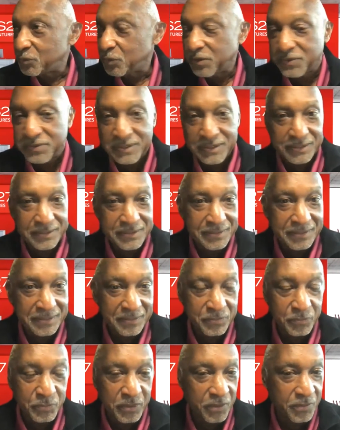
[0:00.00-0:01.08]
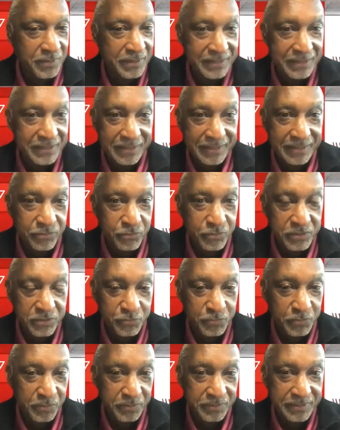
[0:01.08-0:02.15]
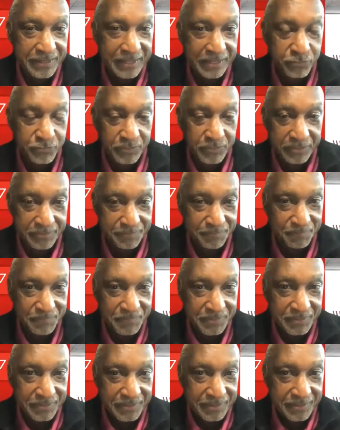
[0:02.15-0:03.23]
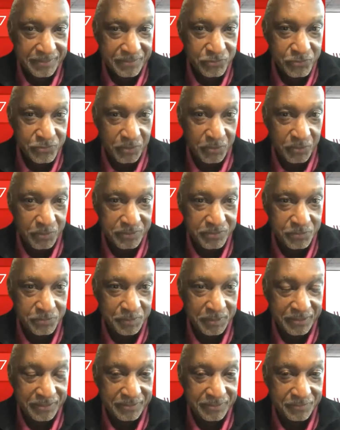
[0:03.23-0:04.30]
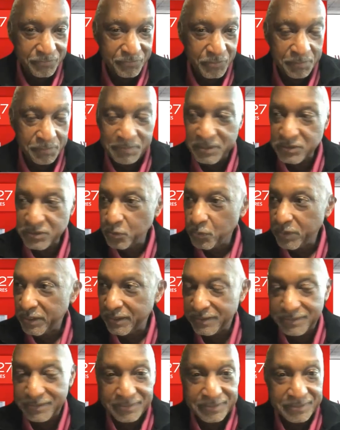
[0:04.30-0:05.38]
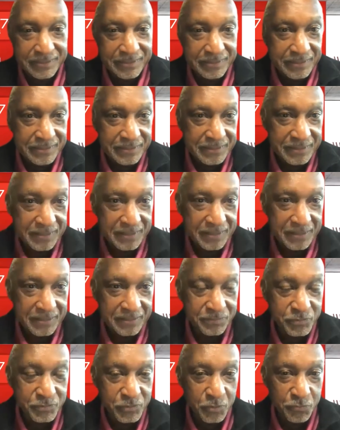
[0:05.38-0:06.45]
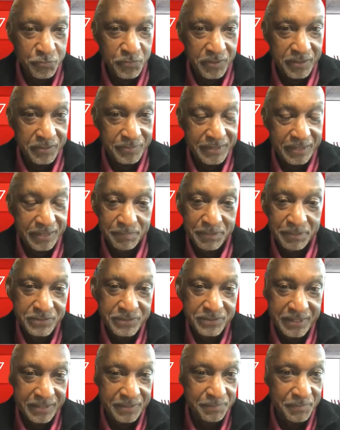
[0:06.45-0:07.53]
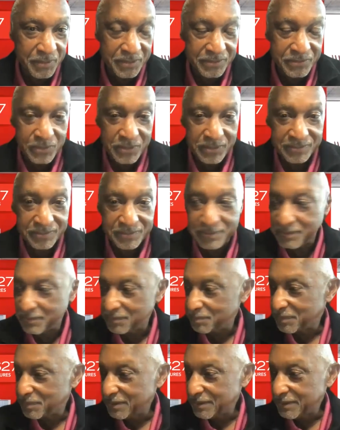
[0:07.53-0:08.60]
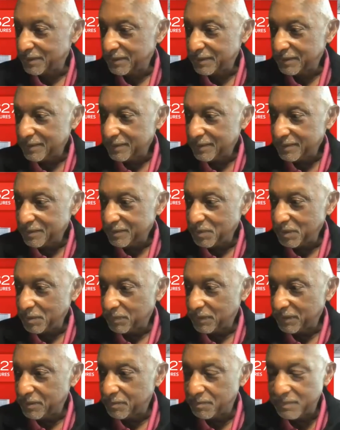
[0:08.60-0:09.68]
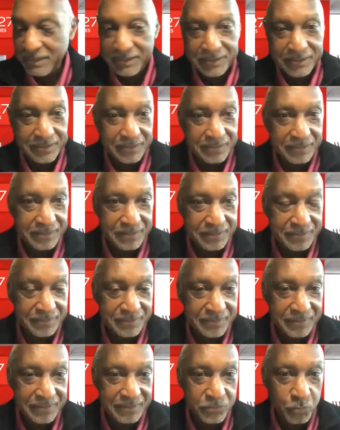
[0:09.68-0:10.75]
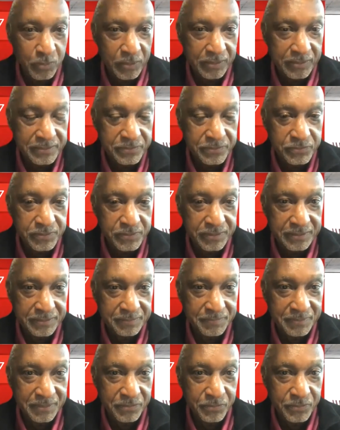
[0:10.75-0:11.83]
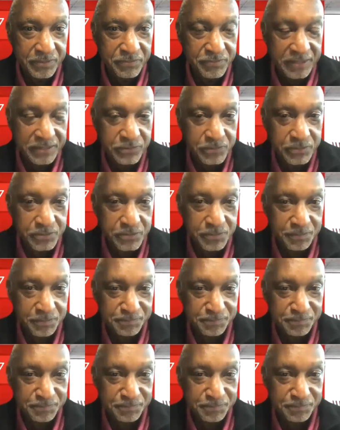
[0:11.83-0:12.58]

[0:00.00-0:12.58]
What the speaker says: We think we're already getting interest for the next fund. So it's been a very busy week so far. I've got a busy day tomorrow talking to people in the media and as well as other investors.